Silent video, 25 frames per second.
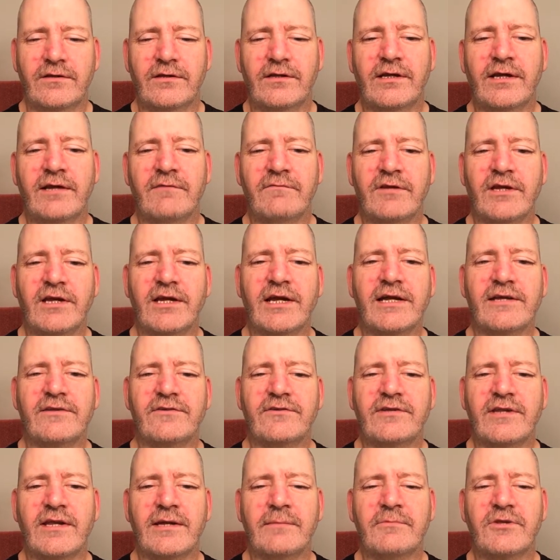giving you guys
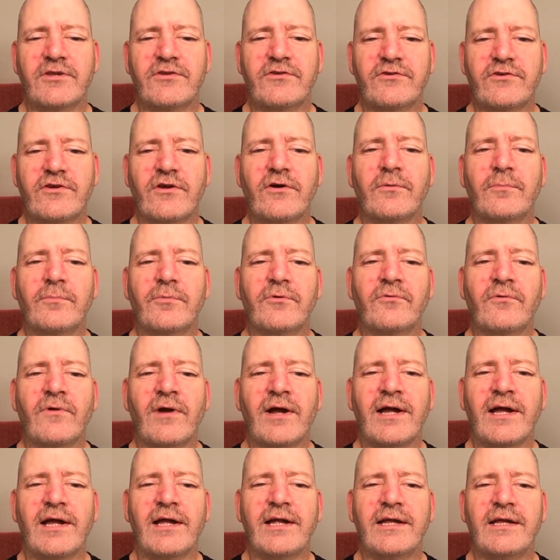the name of the soap
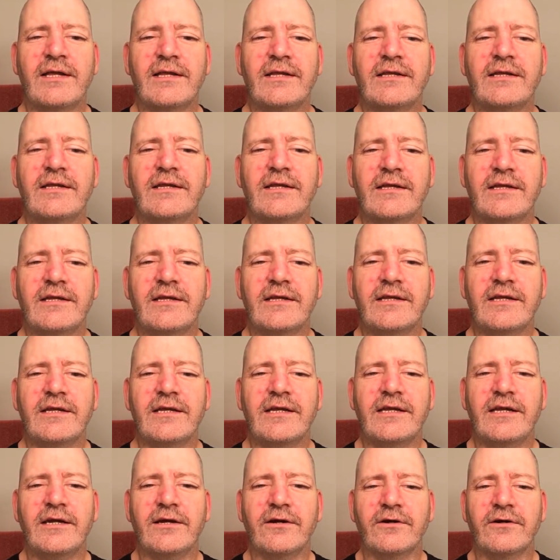right
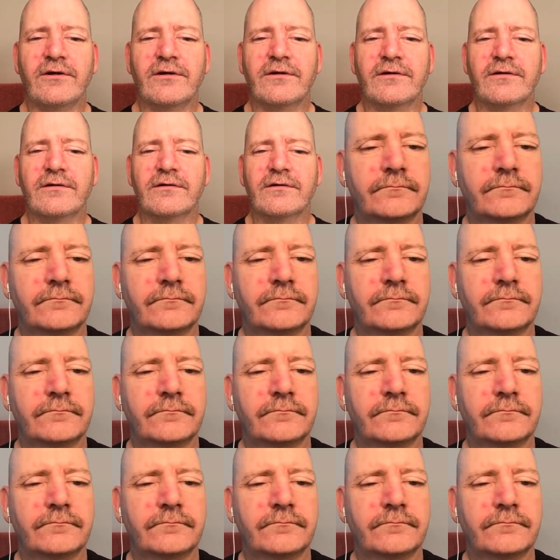here.